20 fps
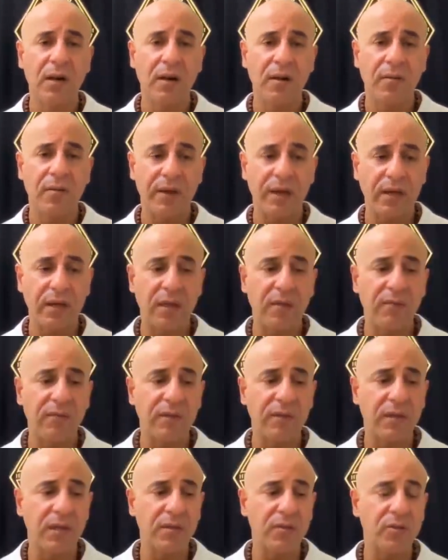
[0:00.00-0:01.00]
they give a
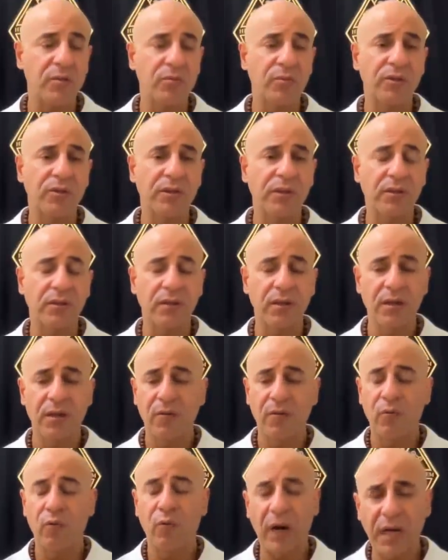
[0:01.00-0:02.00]
testimonial
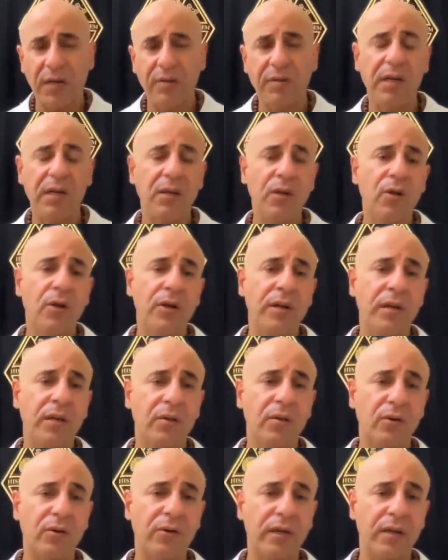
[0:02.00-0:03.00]
why they're learning
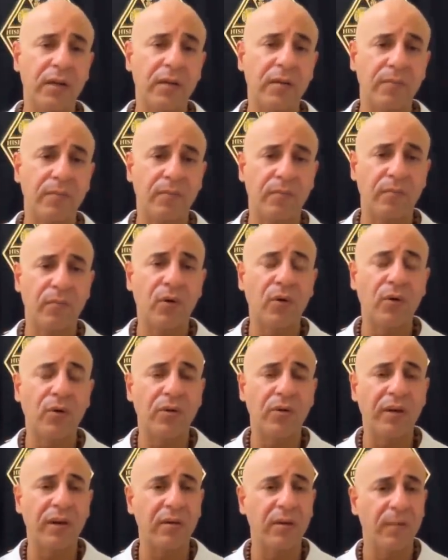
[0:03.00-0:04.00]
already more
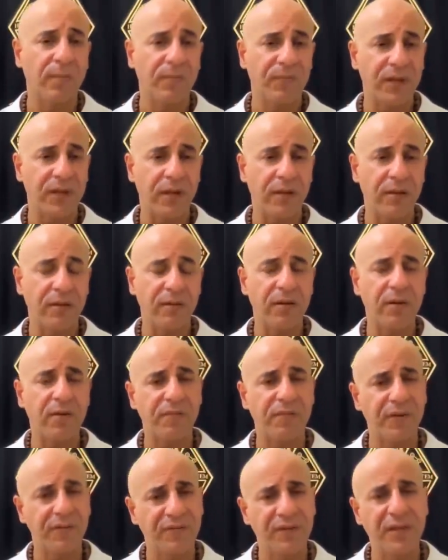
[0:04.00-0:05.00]
than 10,
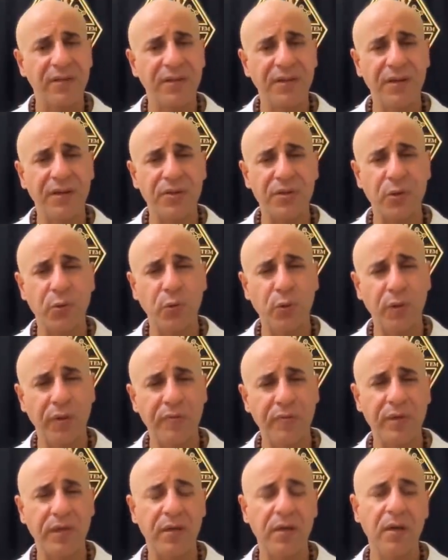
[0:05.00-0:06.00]
15 years with
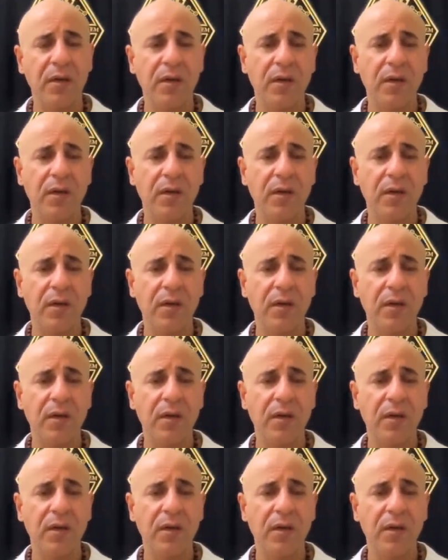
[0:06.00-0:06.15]
me.